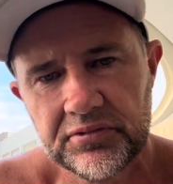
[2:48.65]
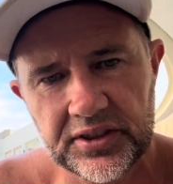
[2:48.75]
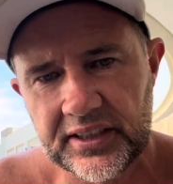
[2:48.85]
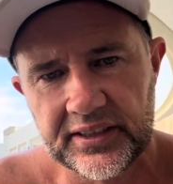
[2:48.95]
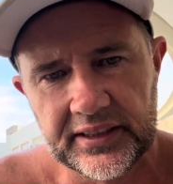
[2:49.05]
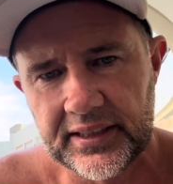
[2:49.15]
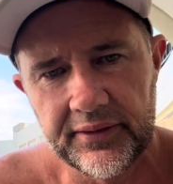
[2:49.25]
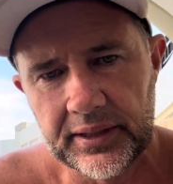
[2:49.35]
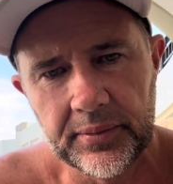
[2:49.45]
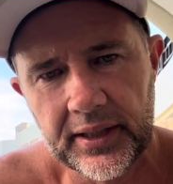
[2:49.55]
60,
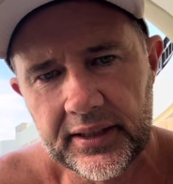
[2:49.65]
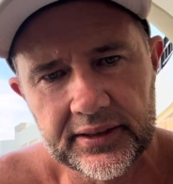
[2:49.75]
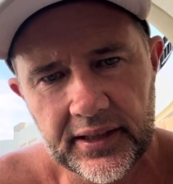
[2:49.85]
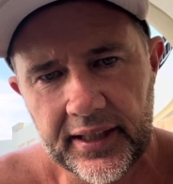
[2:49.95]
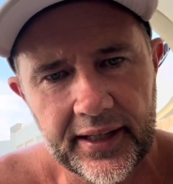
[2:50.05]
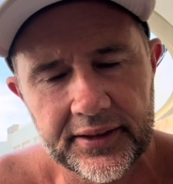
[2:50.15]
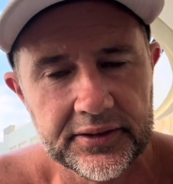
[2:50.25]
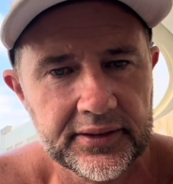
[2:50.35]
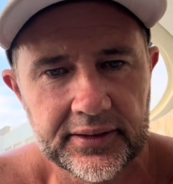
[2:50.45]
70 meters, I guess,